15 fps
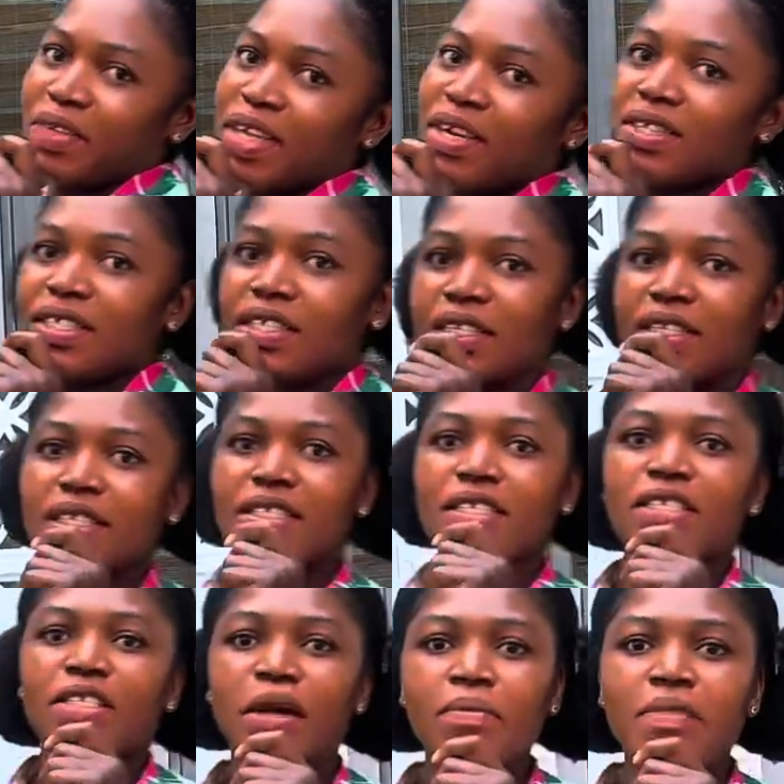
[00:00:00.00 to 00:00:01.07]
This
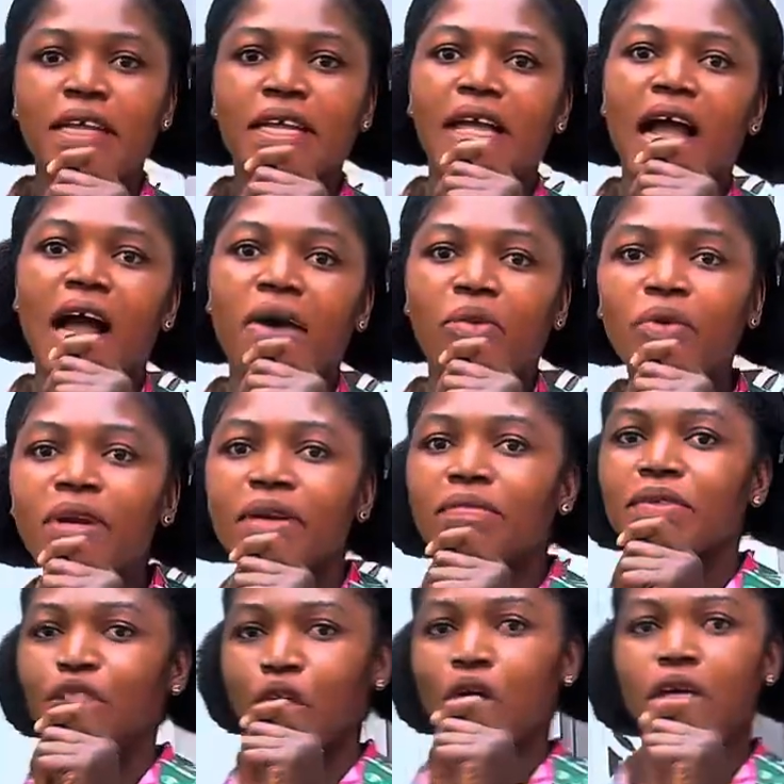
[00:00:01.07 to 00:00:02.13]
is something I would
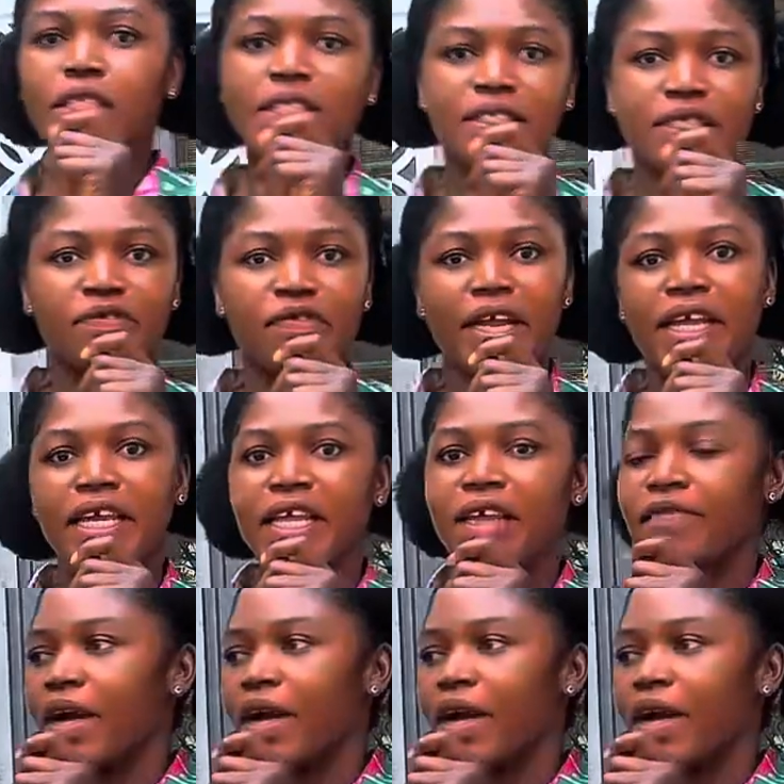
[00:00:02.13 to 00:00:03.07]
have done different if